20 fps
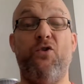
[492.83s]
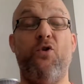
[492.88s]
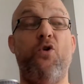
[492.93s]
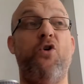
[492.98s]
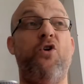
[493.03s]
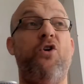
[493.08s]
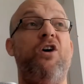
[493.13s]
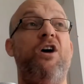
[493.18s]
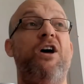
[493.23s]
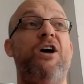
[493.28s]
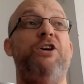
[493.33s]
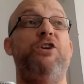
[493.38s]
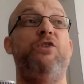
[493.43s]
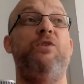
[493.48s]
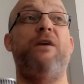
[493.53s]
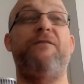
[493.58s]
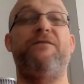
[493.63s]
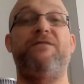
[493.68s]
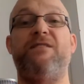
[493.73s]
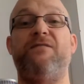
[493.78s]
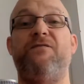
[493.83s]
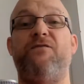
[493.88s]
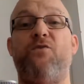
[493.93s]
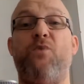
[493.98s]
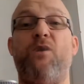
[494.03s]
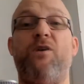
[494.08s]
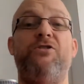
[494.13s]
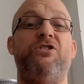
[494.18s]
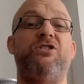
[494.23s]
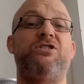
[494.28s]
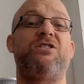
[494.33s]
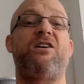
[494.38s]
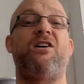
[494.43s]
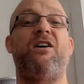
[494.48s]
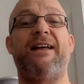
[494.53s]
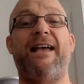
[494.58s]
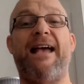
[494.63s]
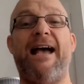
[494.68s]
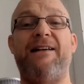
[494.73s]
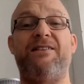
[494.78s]
or you haven't seen for a while and you're just
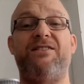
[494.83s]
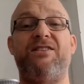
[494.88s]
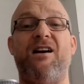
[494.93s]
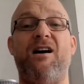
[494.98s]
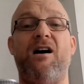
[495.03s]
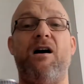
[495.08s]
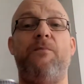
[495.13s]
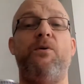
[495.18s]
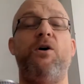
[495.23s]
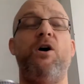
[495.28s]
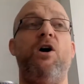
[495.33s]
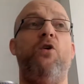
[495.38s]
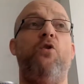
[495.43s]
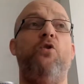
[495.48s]
kind of catching up,